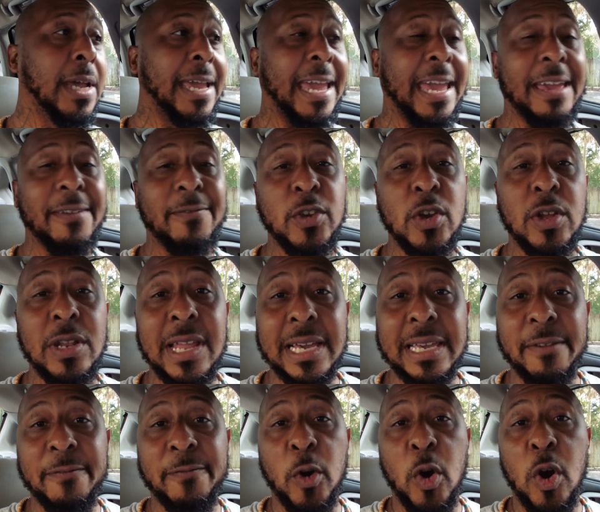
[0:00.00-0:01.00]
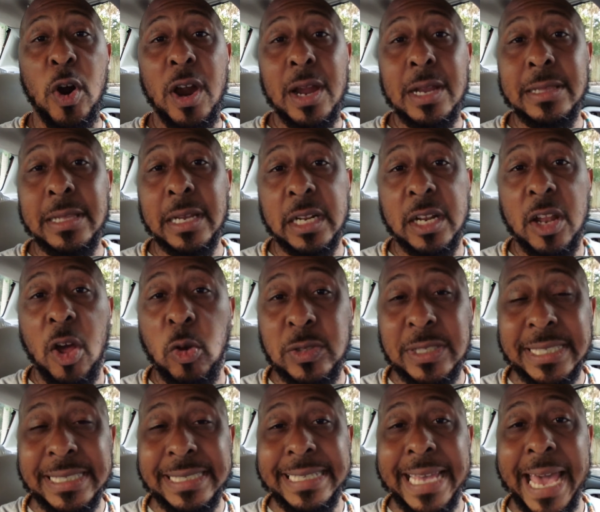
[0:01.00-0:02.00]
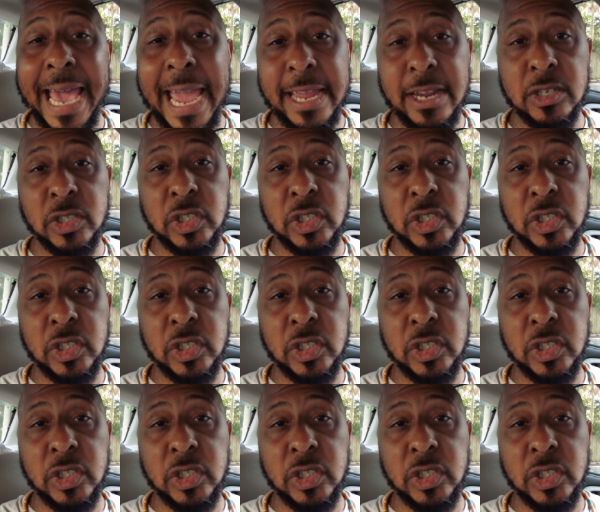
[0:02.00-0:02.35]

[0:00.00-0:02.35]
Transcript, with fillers: if you're looking for the closest tire